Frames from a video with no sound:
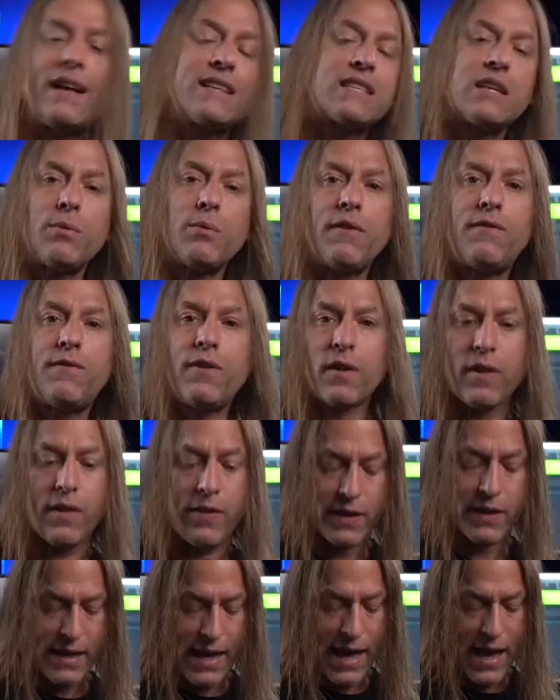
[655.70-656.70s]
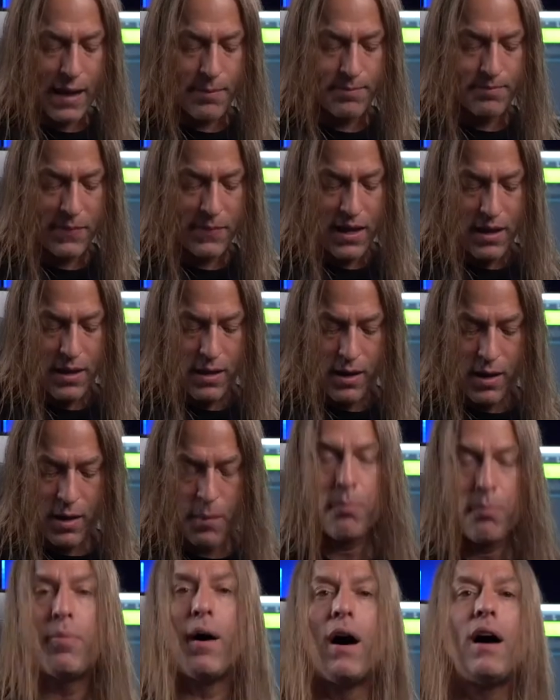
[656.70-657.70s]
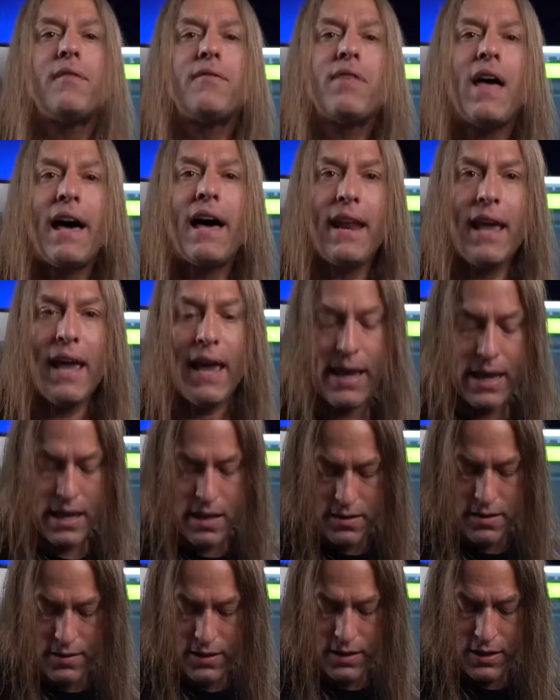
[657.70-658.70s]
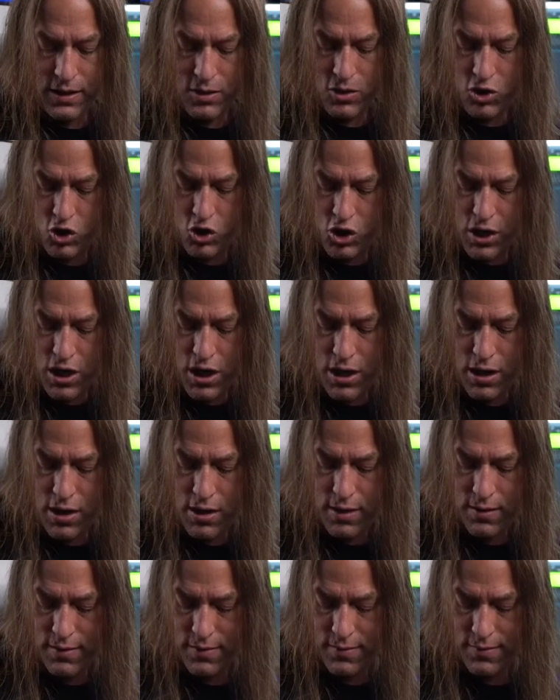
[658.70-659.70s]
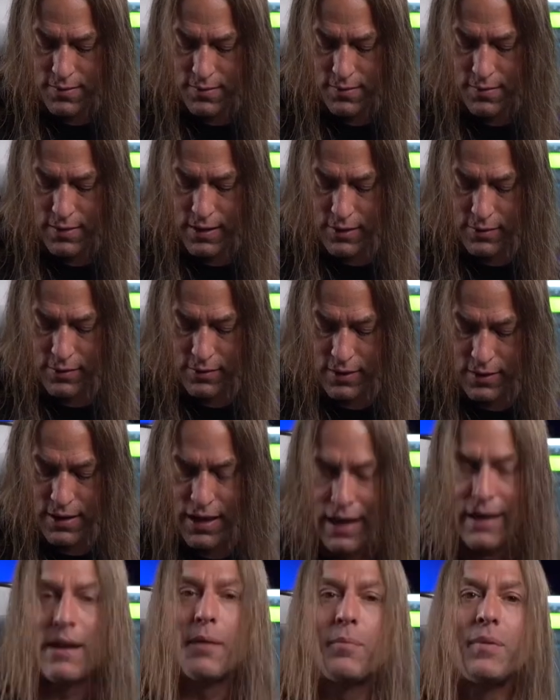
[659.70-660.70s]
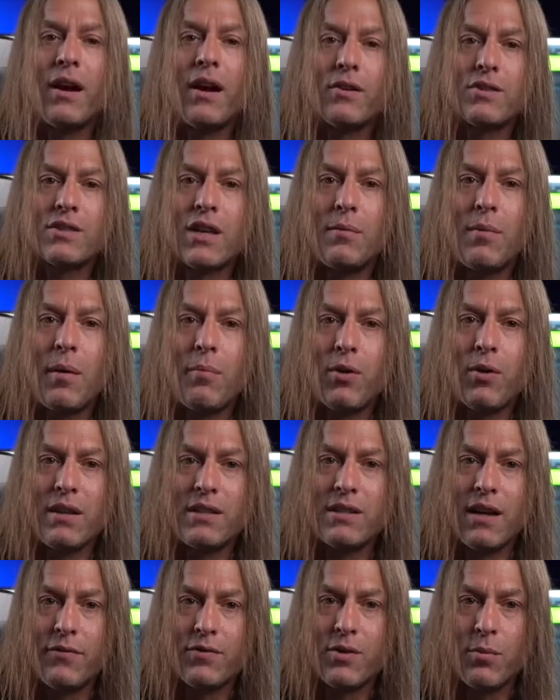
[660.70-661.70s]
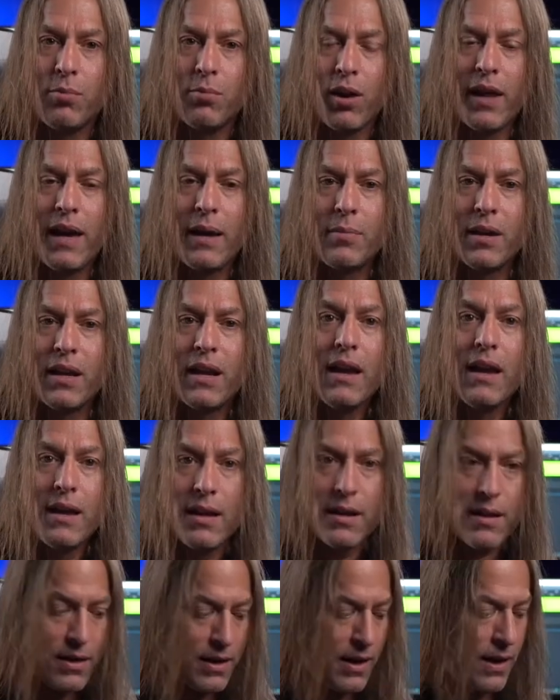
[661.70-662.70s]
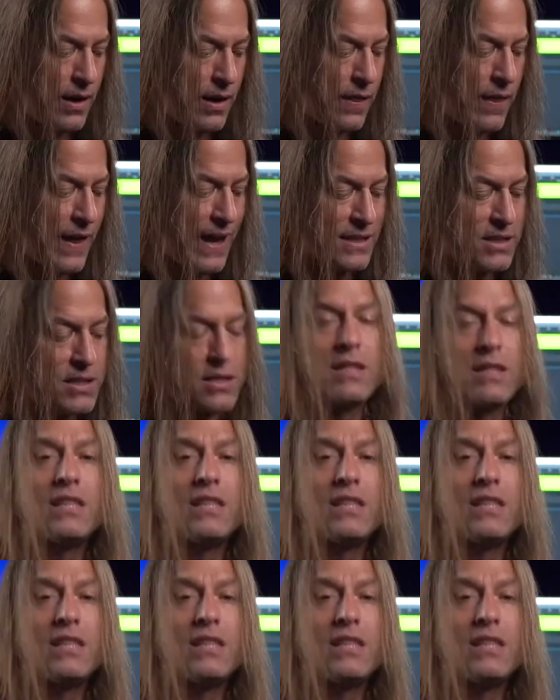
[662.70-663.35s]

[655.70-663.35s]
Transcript: that's how we fill in the gap. Above that A is G. Now, again, up here, it's going to be pretty tough to play, but, and that's